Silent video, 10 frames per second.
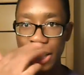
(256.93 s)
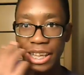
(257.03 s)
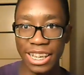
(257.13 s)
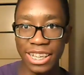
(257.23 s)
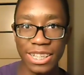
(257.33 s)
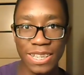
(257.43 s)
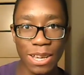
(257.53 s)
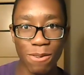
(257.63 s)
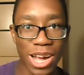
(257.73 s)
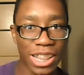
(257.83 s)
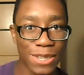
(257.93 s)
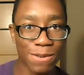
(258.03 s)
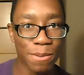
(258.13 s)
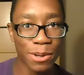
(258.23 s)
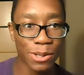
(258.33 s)
Like, they could have used like, well, at
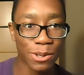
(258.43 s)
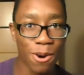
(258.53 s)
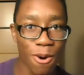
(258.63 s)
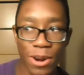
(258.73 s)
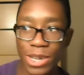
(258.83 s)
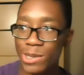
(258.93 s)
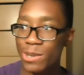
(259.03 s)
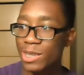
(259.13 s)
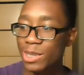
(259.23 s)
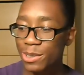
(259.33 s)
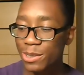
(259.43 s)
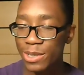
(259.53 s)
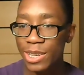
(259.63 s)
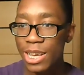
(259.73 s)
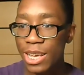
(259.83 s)
least one more little chorus or a
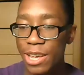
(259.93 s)
little,